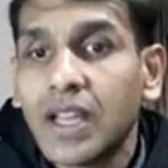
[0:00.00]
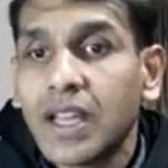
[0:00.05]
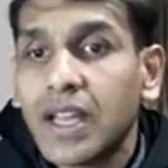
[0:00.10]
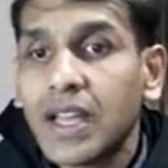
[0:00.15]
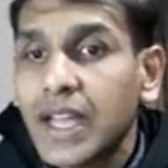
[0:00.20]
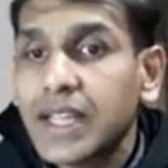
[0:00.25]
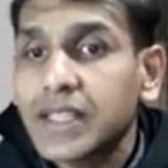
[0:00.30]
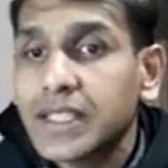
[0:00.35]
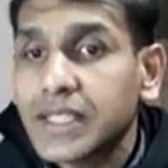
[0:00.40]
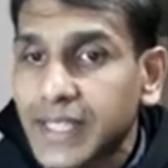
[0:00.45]

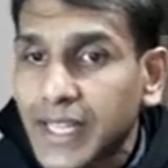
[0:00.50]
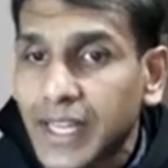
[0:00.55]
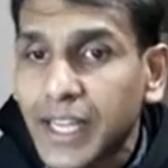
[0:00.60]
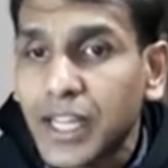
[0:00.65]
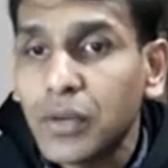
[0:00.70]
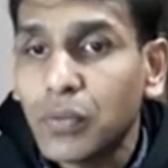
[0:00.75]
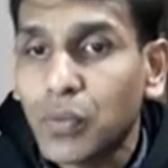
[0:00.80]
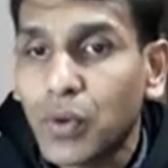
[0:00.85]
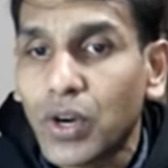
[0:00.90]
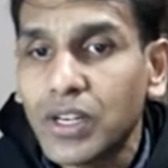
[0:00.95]
And the
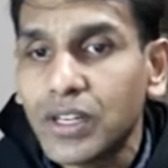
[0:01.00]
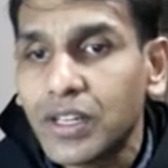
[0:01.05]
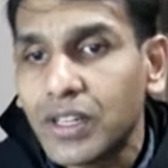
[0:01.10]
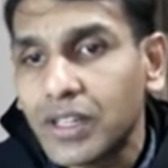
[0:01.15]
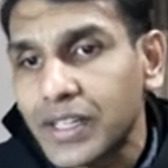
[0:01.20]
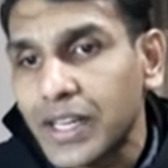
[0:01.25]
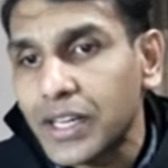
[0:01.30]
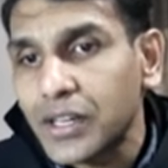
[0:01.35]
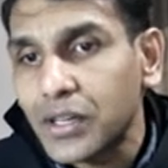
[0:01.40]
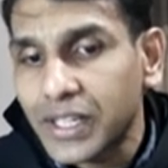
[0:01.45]
second one,
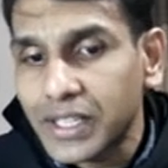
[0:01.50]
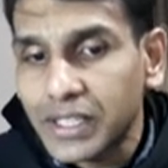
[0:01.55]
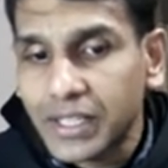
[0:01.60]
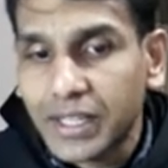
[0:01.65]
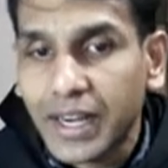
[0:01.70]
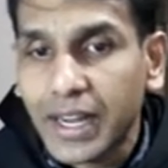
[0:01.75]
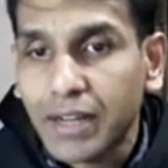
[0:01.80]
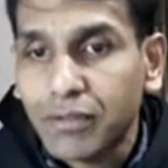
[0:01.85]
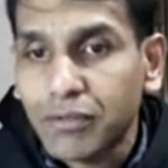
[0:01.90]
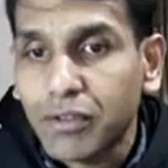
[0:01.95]
can you look at the
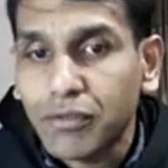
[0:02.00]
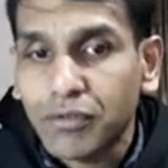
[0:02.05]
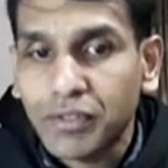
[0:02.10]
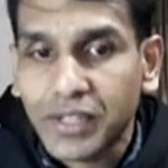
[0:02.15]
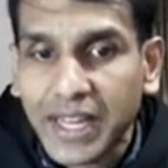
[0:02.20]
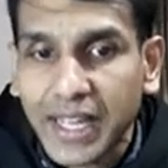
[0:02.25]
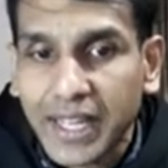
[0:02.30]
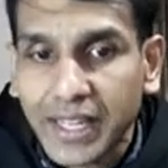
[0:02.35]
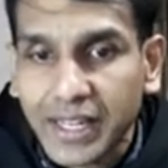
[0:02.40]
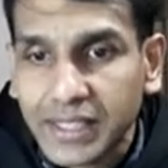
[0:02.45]
graph of
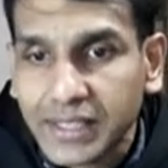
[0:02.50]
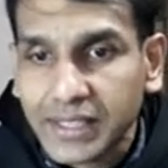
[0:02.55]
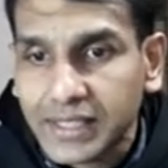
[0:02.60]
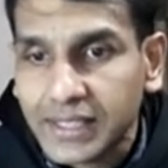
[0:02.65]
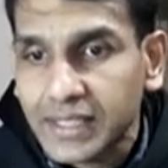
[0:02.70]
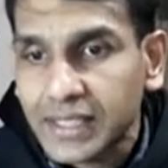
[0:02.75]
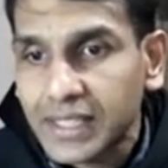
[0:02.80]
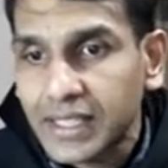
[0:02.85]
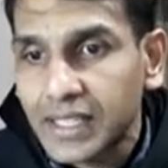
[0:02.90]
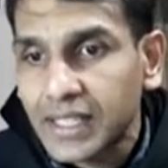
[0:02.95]
tan
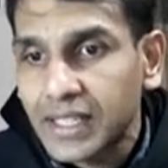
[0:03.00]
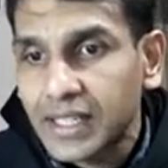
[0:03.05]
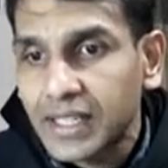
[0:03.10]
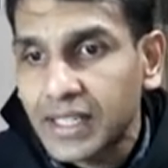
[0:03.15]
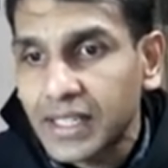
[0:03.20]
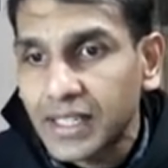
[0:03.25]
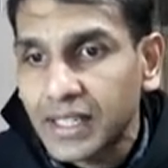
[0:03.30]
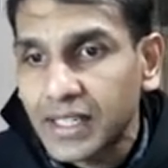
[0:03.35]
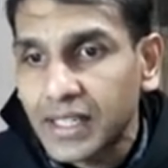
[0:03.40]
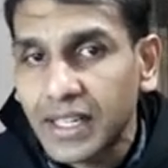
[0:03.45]
x?
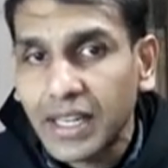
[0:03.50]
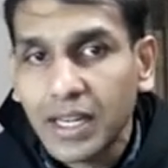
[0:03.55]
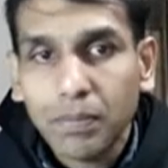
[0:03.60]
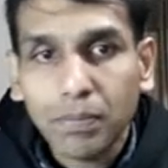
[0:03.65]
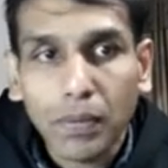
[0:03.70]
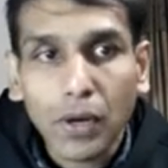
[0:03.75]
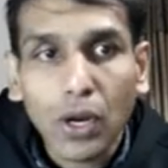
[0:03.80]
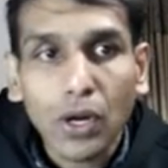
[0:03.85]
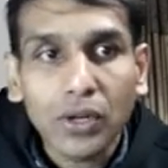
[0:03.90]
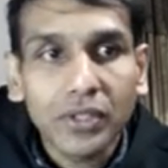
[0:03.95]
I'll
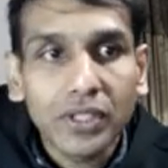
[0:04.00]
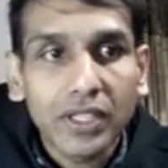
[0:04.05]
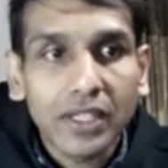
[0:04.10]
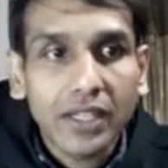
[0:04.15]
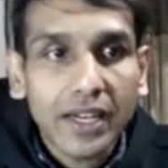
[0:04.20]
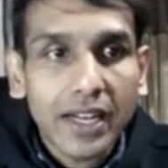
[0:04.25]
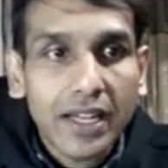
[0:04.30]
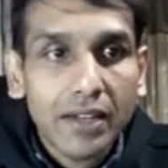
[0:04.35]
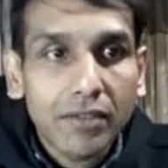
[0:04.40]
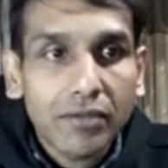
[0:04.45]
plot the
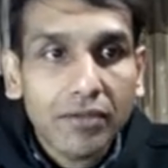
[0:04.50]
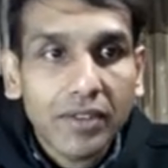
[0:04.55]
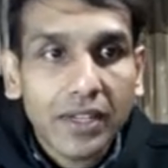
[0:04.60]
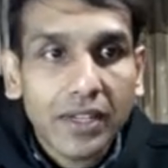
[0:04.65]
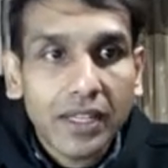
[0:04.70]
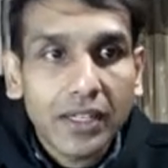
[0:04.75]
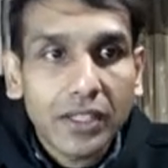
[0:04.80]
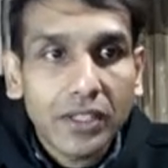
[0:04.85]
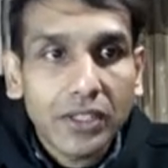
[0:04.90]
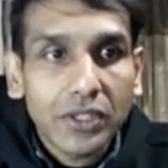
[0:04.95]
graph
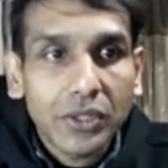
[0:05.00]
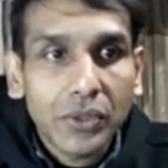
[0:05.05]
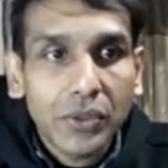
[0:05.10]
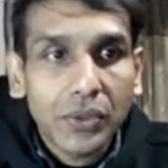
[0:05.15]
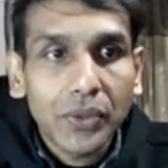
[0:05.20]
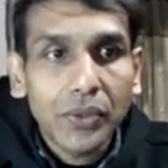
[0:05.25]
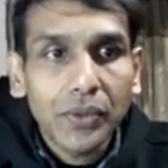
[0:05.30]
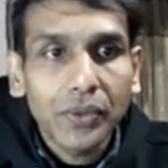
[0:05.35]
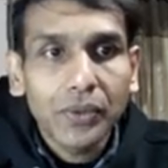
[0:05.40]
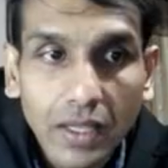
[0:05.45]
and show
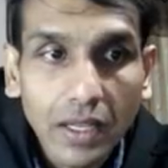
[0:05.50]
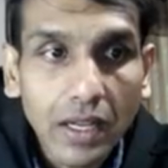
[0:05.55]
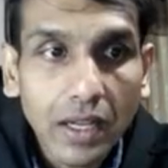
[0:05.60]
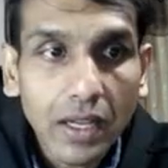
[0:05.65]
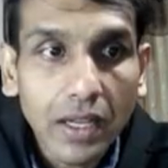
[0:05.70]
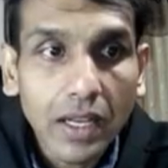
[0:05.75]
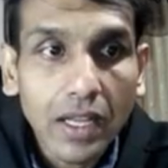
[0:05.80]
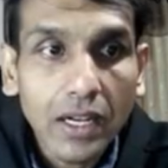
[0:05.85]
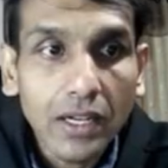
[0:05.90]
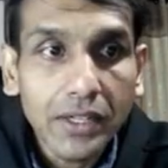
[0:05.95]
you.
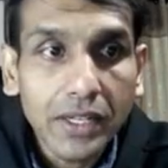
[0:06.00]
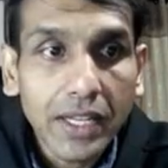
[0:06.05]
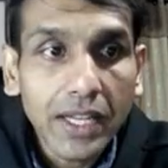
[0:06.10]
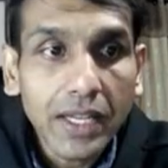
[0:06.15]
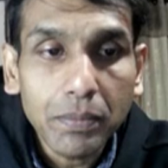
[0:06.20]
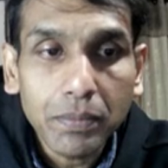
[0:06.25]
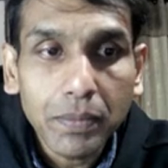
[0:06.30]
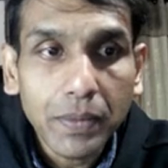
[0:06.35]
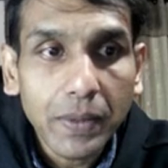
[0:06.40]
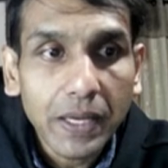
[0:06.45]
I'll
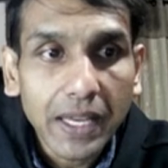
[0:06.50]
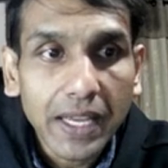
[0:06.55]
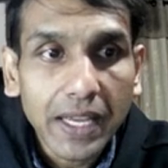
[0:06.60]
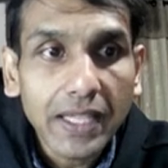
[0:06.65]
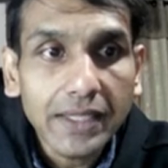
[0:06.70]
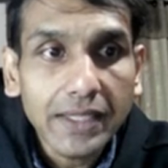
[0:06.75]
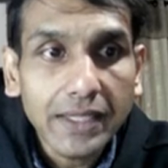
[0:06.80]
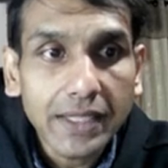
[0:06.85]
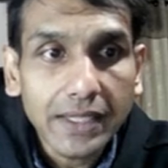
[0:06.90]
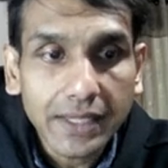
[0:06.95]
type
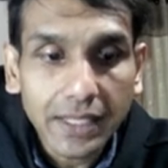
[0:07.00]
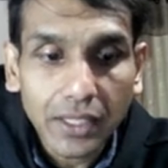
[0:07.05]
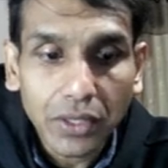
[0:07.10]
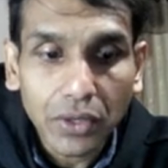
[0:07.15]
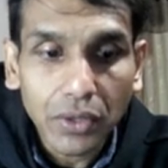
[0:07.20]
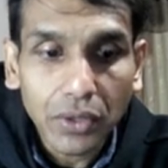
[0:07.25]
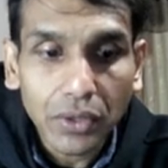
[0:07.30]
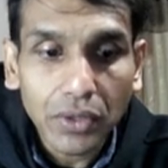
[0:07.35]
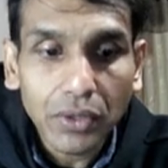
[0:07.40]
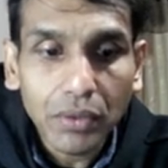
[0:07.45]
x is
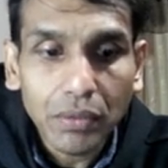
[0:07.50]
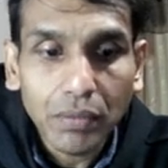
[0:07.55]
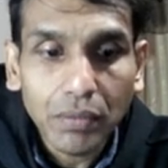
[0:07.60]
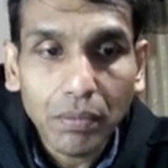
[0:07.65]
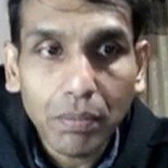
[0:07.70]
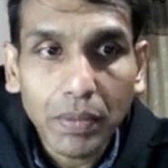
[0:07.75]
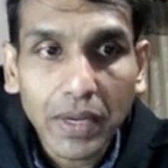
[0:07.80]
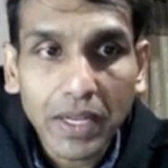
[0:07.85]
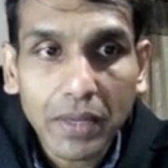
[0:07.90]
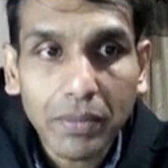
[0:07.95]
equal to
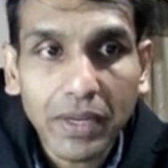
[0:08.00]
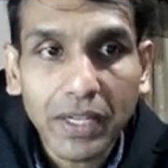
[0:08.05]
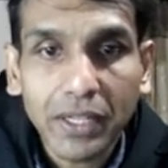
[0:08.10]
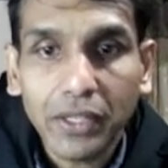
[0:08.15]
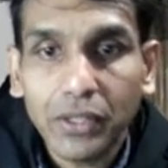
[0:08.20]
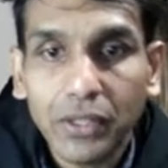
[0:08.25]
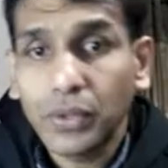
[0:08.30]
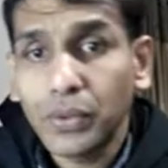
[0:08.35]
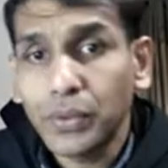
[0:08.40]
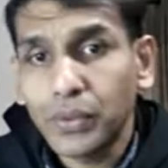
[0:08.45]
pi by
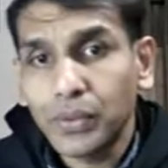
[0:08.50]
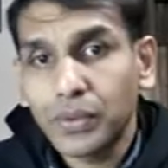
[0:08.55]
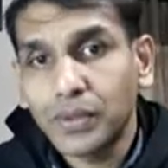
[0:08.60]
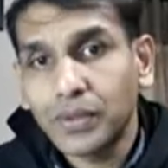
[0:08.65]
2.